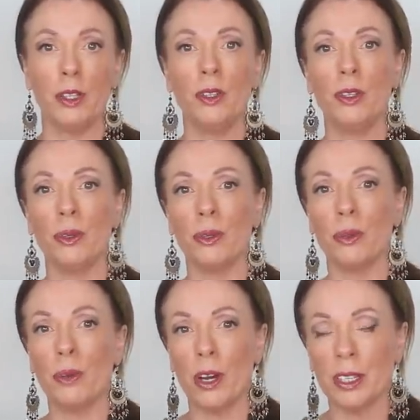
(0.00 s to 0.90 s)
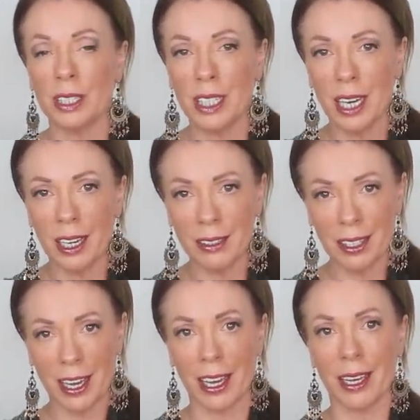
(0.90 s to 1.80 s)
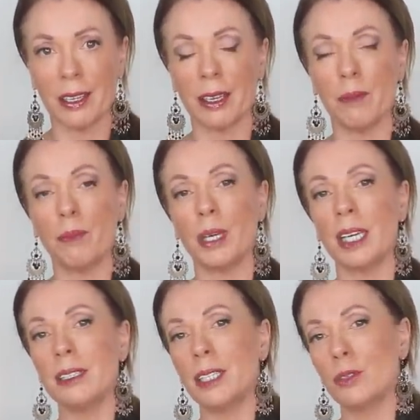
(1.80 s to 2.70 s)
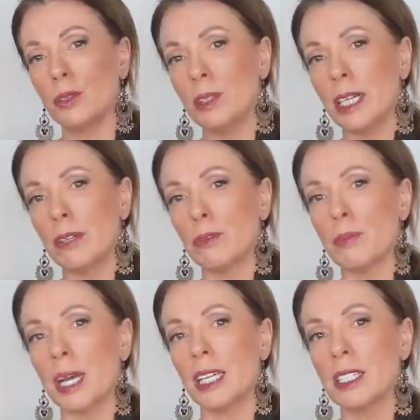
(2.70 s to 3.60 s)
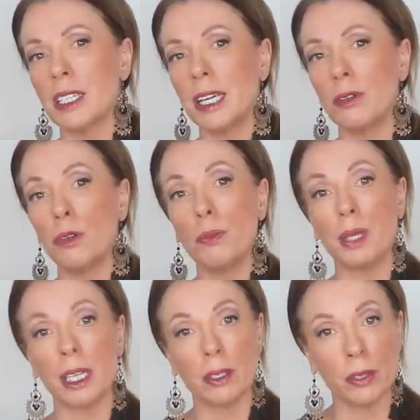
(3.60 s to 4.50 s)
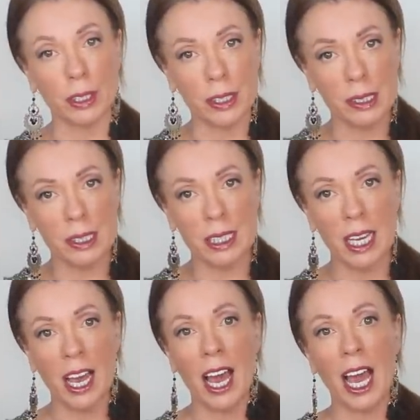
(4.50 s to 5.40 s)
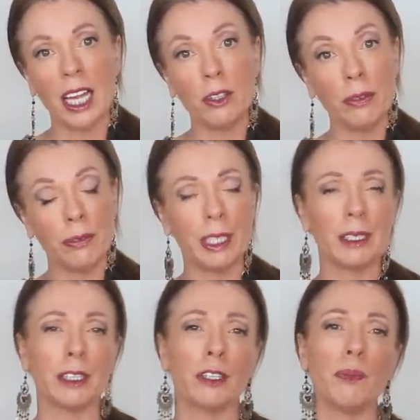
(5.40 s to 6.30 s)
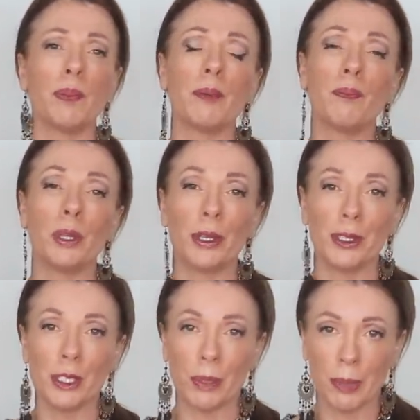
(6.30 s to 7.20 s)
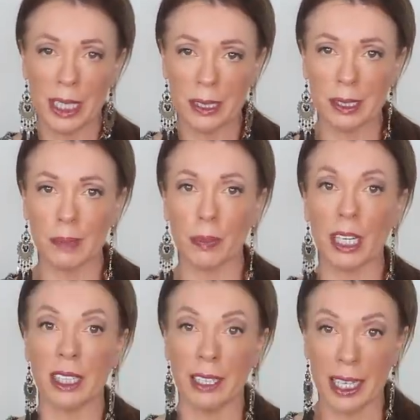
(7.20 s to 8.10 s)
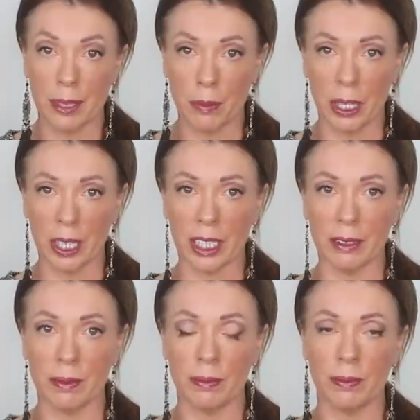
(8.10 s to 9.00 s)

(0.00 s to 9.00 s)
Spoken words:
You, on the other hand, can barely crawl out from underneath your bedclothes and you feel like you've been blown to pieces by a landmine.